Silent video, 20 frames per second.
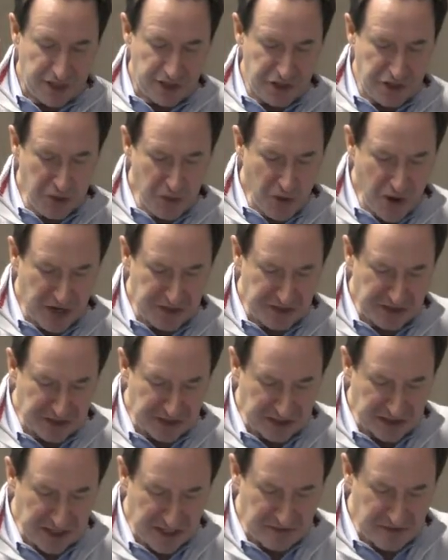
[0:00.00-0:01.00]
You are to
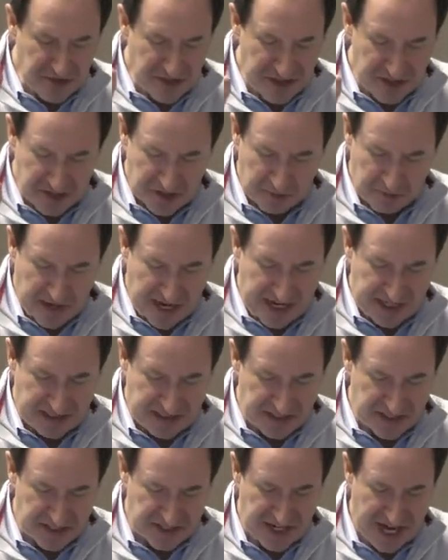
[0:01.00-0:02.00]
deliver this man
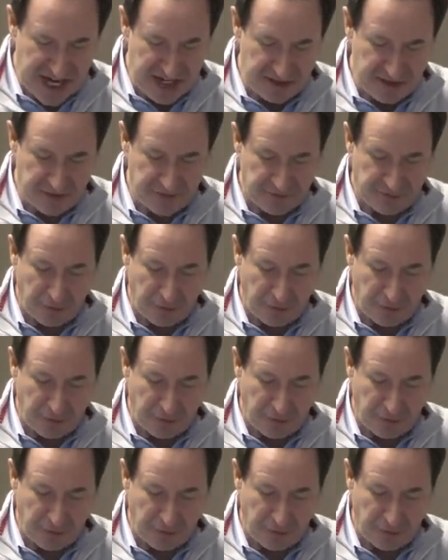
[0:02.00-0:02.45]
to Satan